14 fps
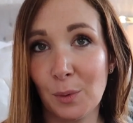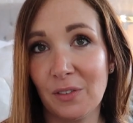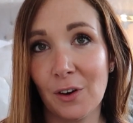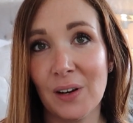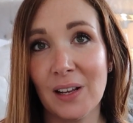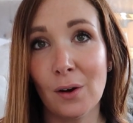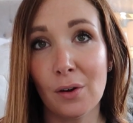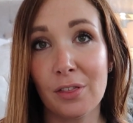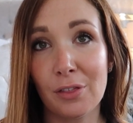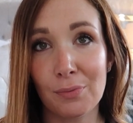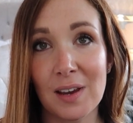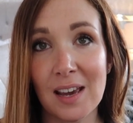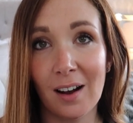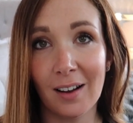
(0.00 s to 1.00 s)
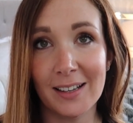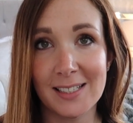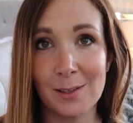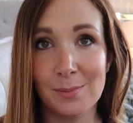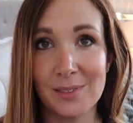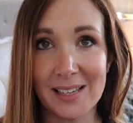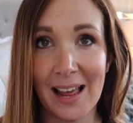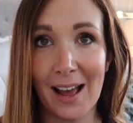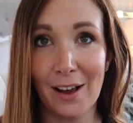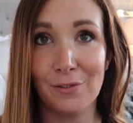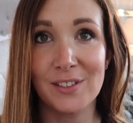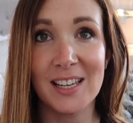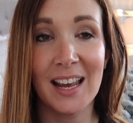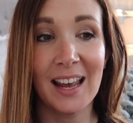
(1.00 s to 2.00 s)
we've only got 3 items
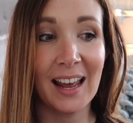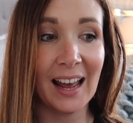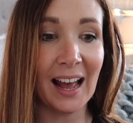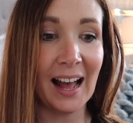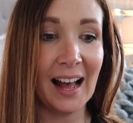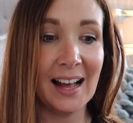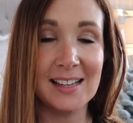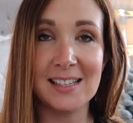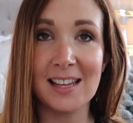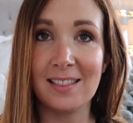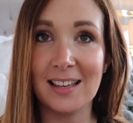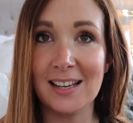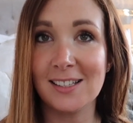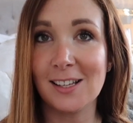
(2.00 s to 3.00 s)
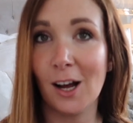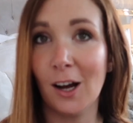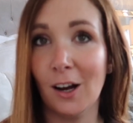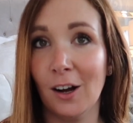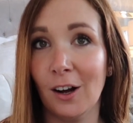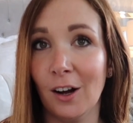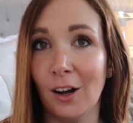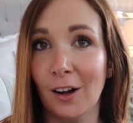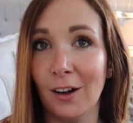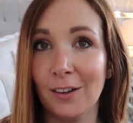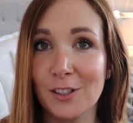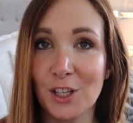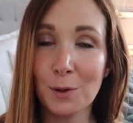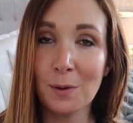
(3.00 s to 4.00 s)
left, and these are,
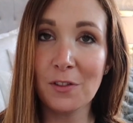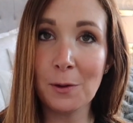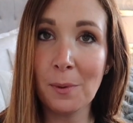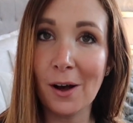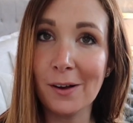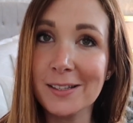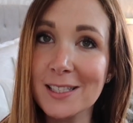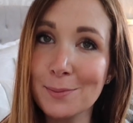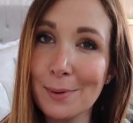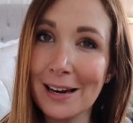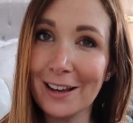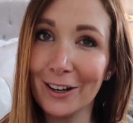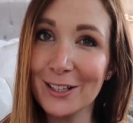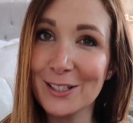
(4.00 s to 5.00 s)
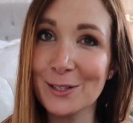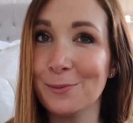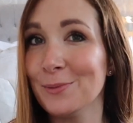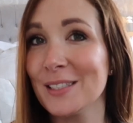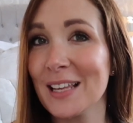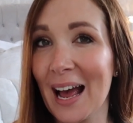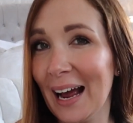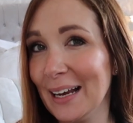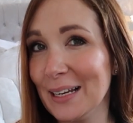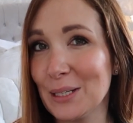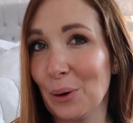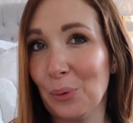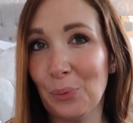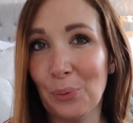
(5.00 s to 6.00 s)
2 of them are smelly items
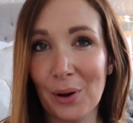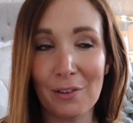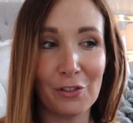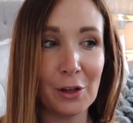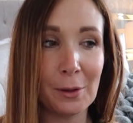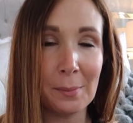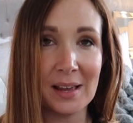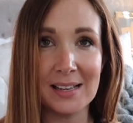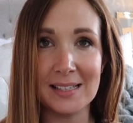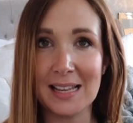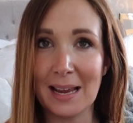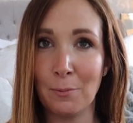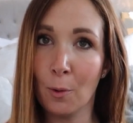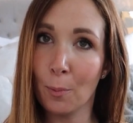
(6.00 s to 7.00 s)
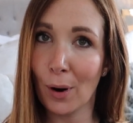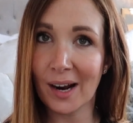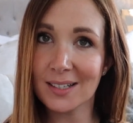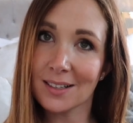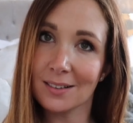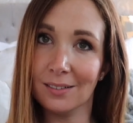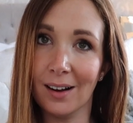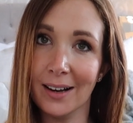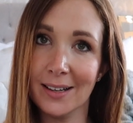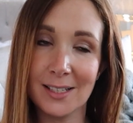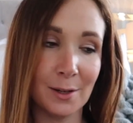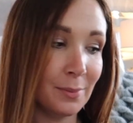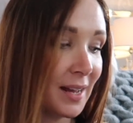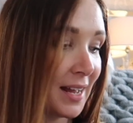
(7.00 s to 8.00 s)
and 1 of them is a more practical
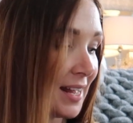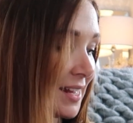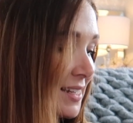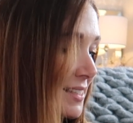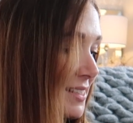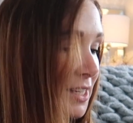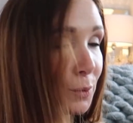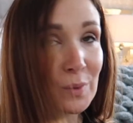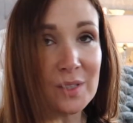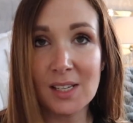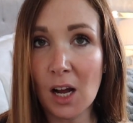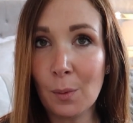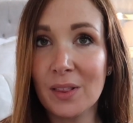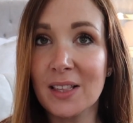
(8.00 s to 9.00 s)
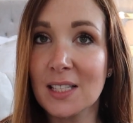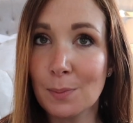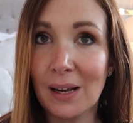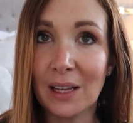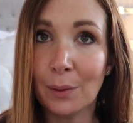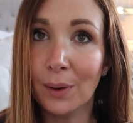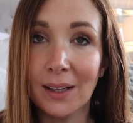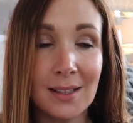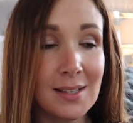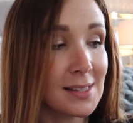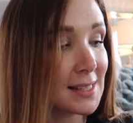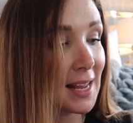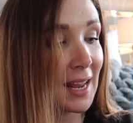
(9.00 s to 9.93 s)
item. So we'll start with the smelly ones.